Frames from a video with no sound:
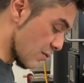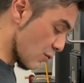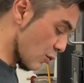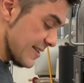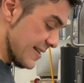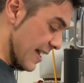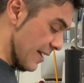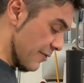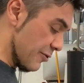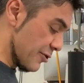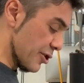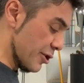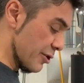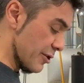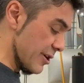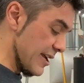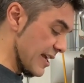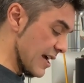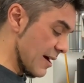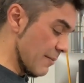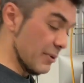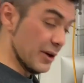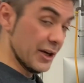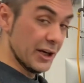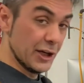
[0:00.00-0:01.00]
1030,
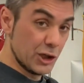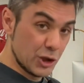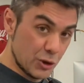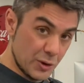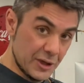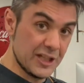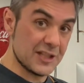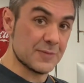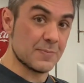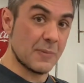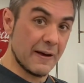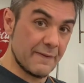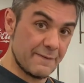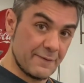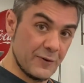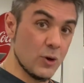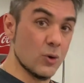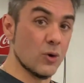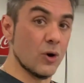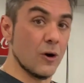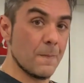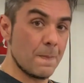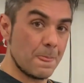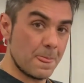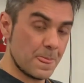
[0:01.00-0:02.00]
I'm gonna increase my
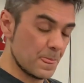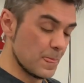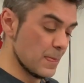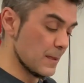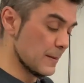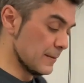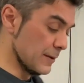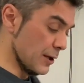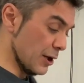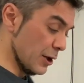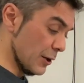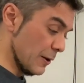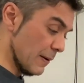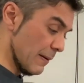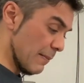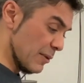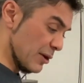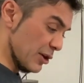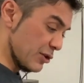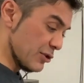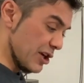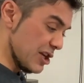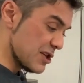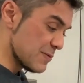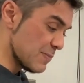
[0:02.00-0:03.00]
fuel. You know, I'm gonna
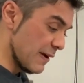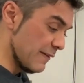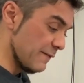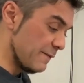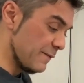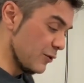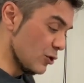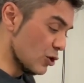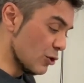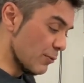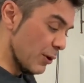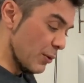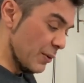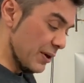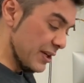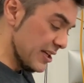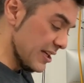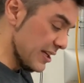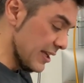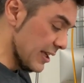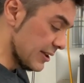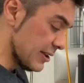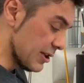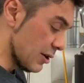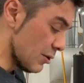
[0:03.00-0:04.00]
increase my fuel, but we
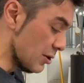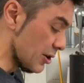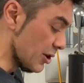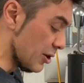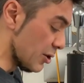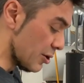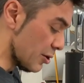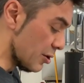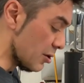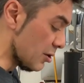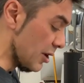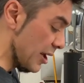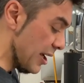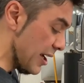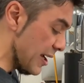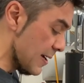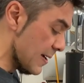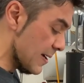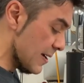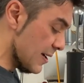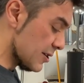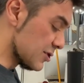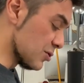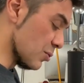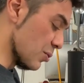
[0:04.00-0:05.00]
did get there a little early,
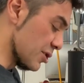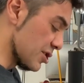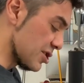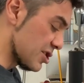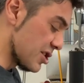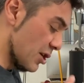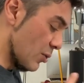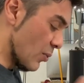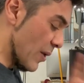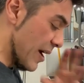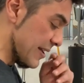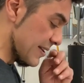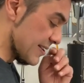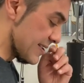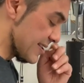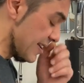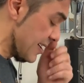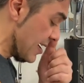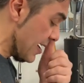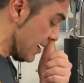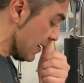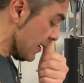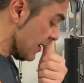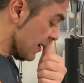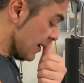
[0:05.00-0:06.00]
so we're just gonna wait and
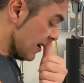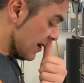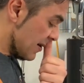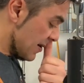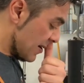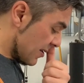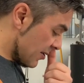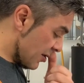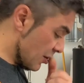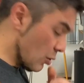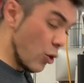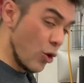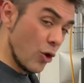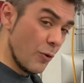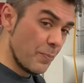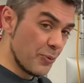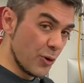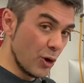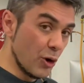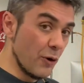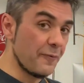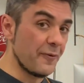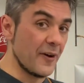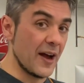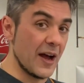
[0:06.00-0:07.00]
see. The whole
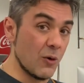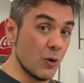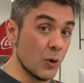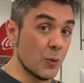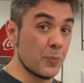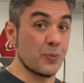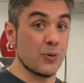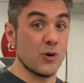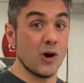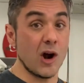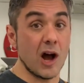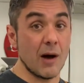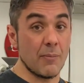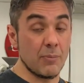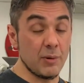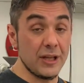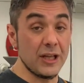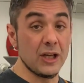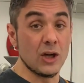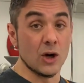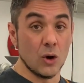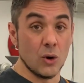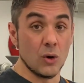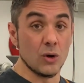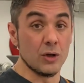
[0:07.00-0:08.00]
profile will probably
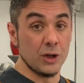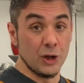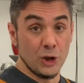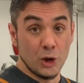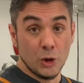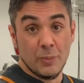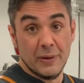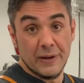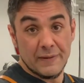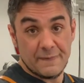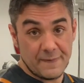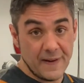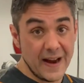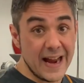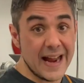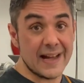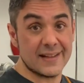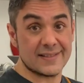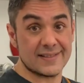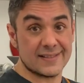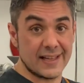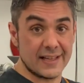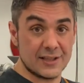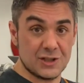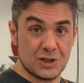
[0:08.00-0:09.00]
go a little bit
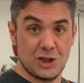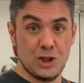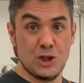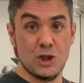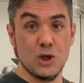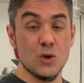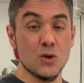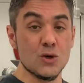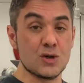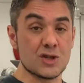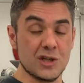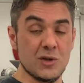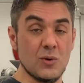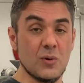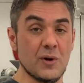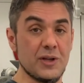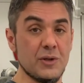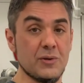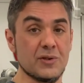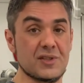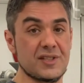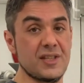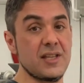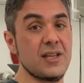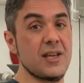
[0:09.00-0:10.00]
fast. That's usually what
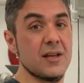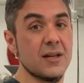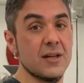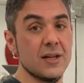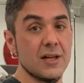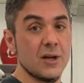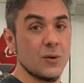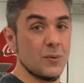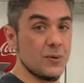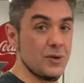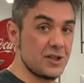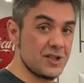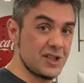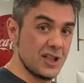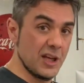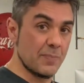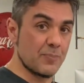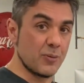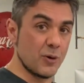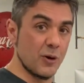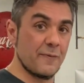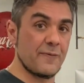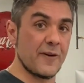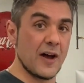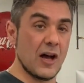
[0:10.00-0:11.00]
you see. When you see a
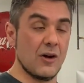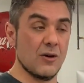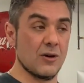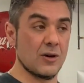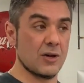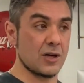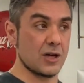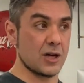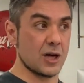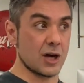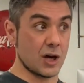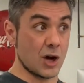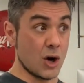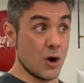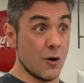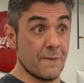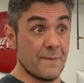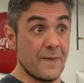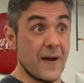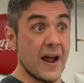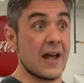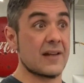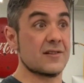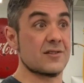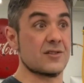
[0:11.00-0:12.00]
profile go
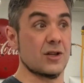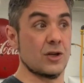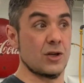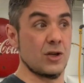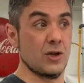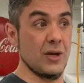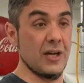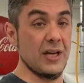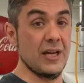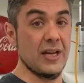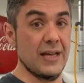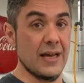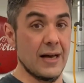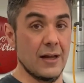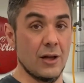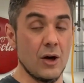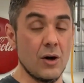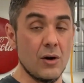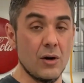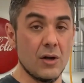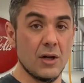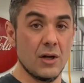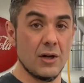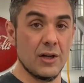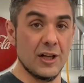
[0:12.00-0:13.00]
fast to green to
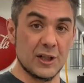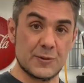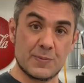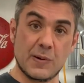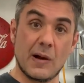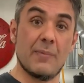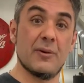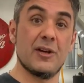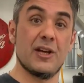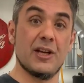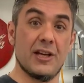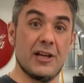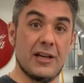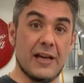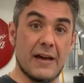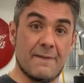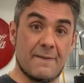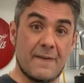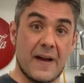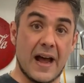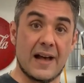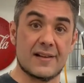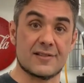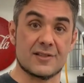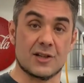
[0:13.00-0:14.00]
yellow, it's probably gonna get
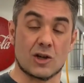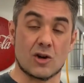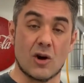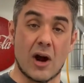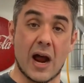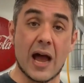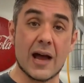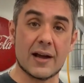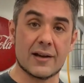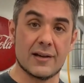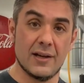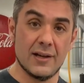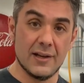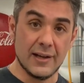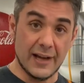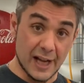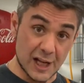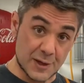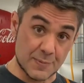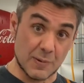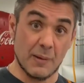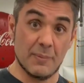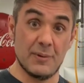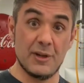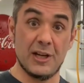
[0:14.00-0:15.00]
fast to crack, and
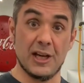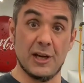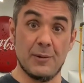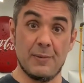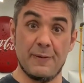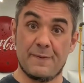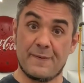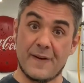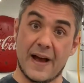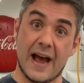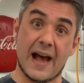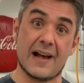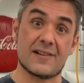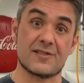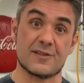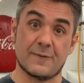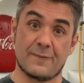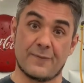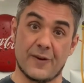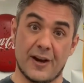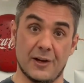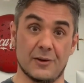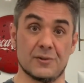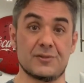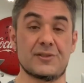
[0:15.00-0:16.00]
it's probably gonna be fast to
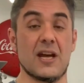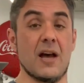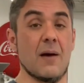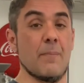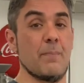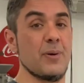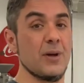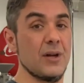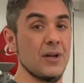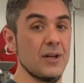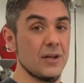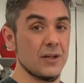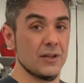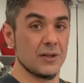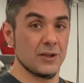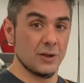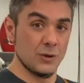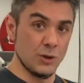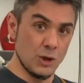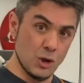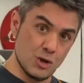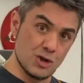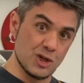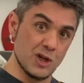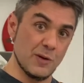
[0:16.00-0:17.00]
final temp.
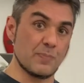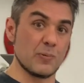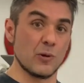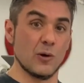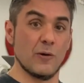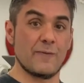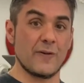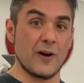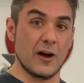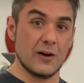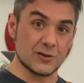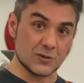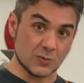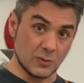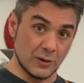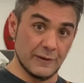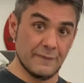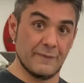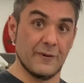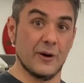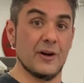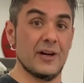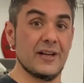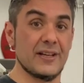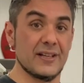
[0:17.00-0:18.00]
Usually profiles run
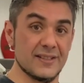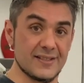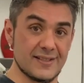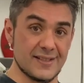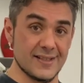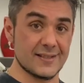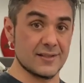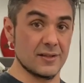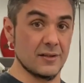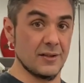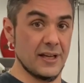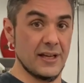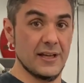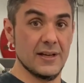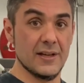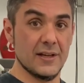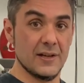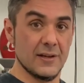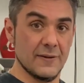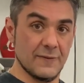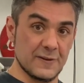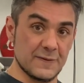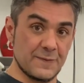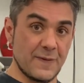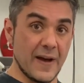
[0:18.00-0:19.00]
very consistently.
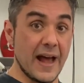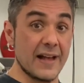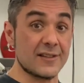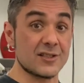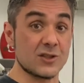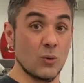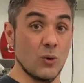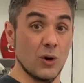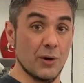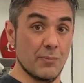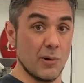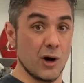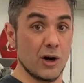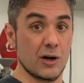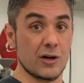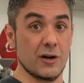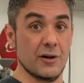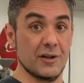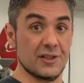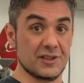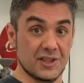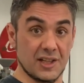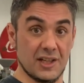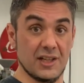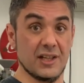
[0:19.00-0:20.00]
If it's fast to one marker,
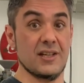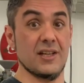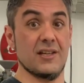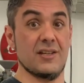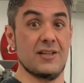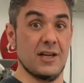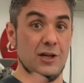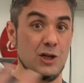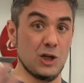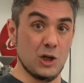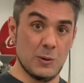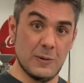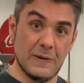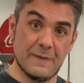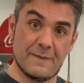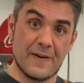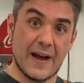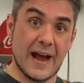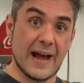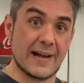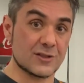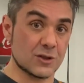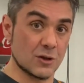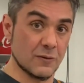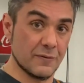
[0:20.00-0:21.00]
it's gonna continue to be
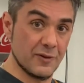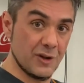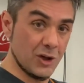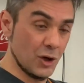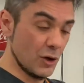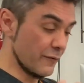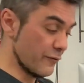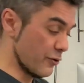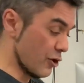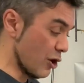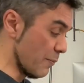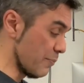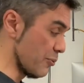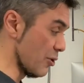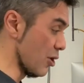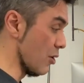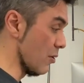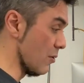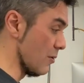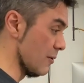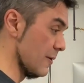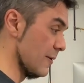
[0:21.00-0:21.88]
fast over the overall pro.